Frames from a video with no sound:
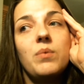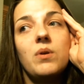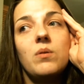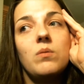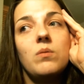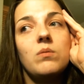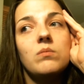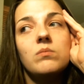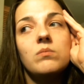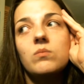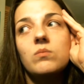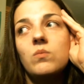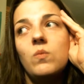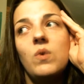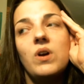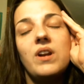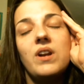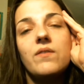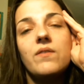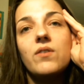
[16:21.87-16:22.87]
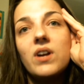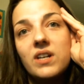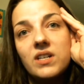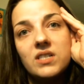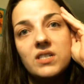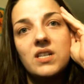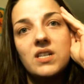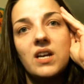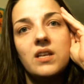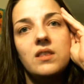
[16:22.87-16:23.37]
or whenever I
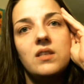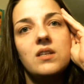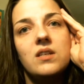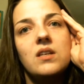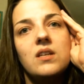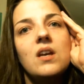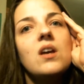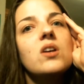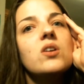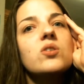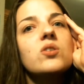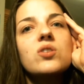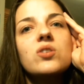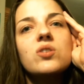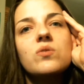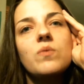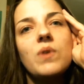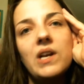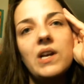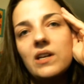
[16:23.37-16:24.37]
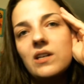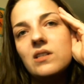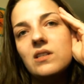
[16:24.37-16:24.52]
decide that she's ready